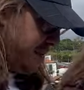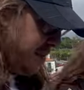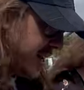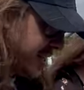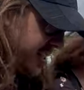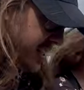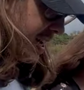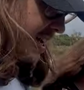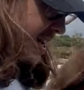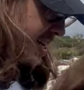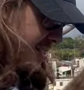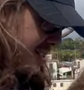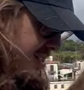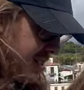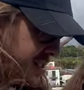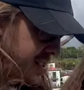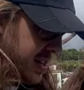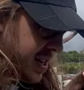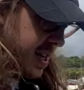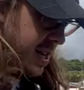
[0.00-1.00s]
basically asked us
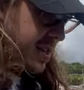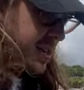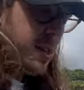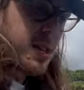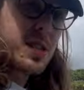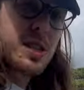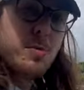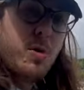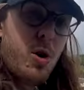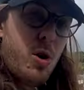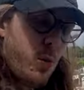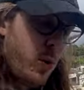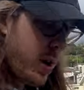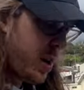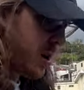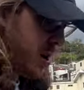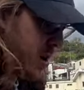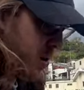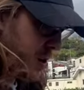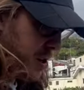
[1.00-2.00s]
to get to the small
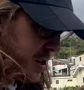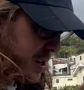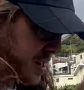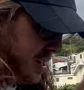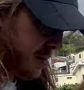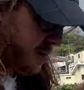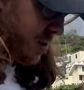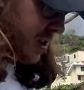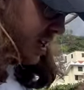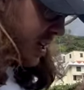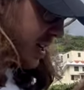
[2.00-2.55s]
window, which is some really